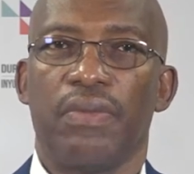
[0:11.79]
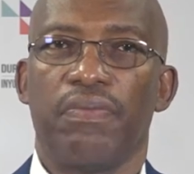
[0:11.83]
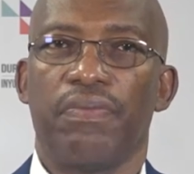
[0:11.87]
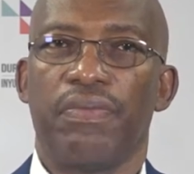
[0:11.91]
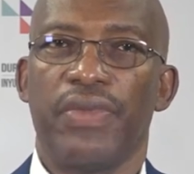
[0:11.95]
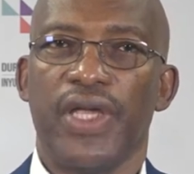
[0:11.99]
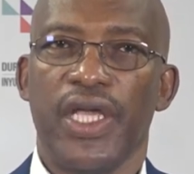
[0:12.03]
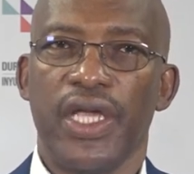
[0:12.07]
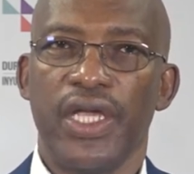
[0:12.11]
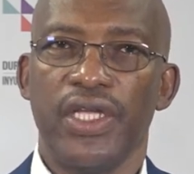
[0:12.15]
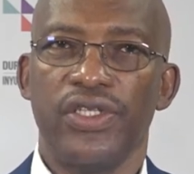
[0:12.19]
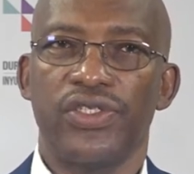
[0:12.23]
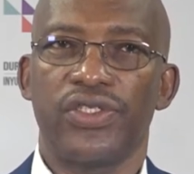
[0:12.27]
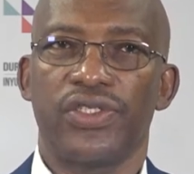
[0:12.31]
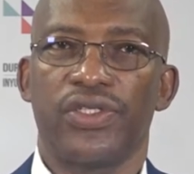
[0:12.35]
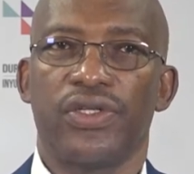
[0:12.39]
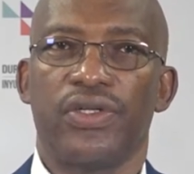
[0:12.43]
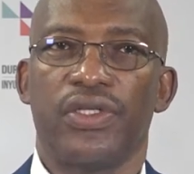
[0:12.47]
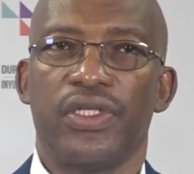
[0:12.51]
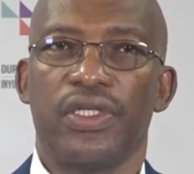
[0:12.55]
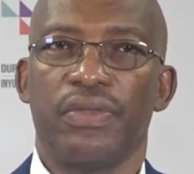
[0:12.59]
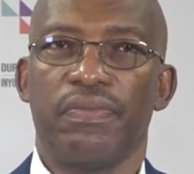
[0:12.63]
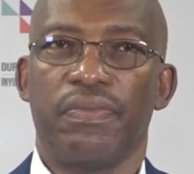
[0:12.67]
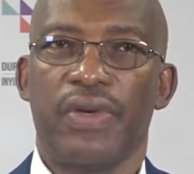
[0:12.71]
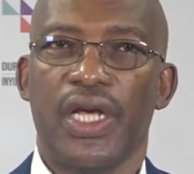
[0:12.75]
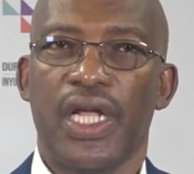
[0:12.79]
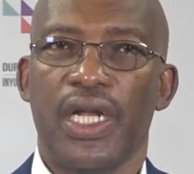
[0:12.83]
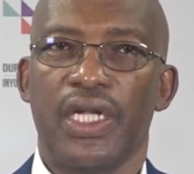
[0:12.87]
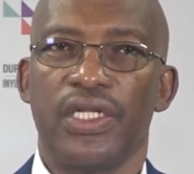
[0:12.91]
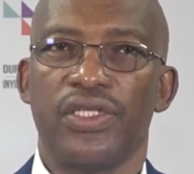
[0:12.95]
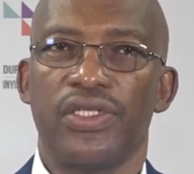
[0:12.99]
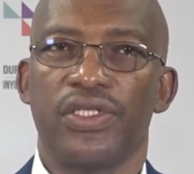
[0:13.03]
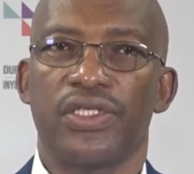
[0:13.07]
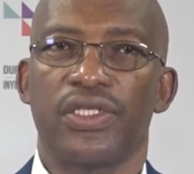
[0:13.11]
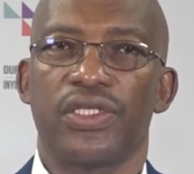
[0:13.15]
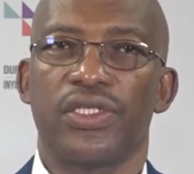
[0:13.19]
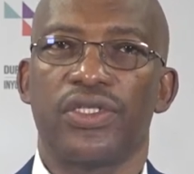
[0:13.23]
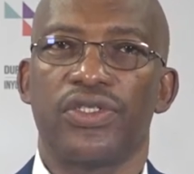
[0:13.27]
based on the
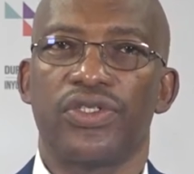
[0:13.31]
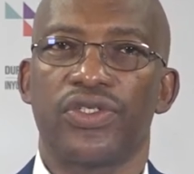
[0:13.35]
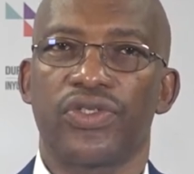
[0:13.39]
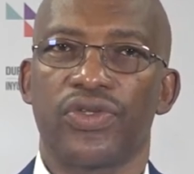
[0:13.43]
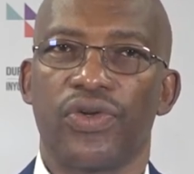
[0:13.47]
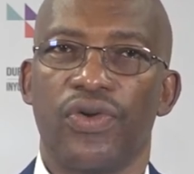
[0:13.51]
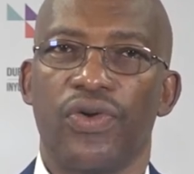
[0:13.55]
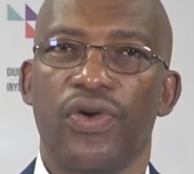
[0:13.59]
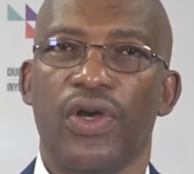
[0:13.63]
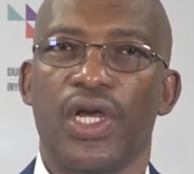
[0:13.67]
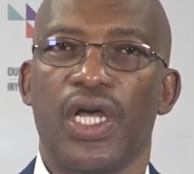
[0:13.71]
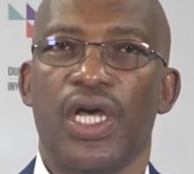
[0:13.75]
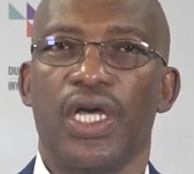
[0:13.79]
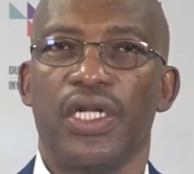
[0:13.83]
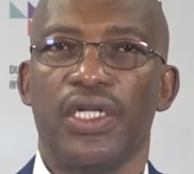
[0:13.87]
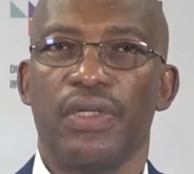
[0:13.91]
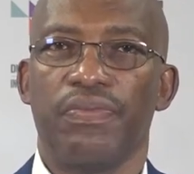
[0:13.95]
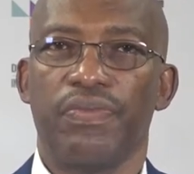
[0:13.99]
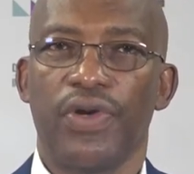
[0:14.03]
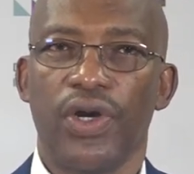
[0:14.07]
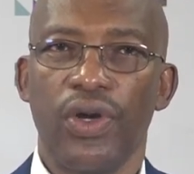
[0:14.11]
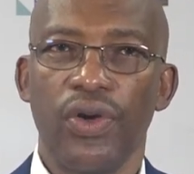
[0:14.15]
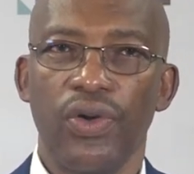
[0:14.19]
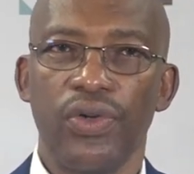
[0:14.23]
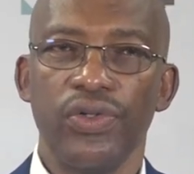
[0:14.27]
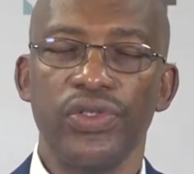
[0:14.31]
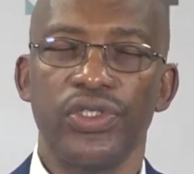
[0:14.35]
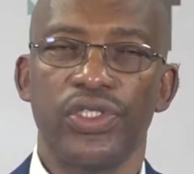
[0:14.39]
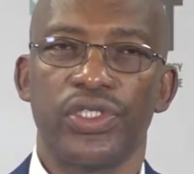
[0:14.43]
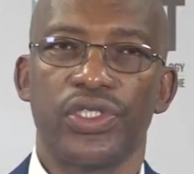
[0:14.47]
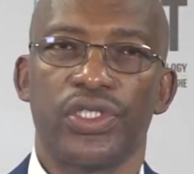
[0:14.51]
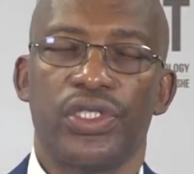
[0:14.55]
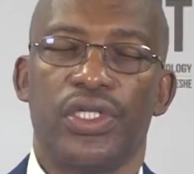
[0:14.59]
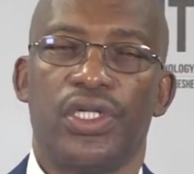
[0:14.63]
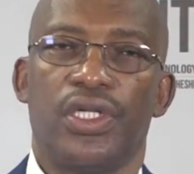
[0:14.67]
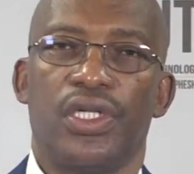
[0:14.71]
balanced scorecard approach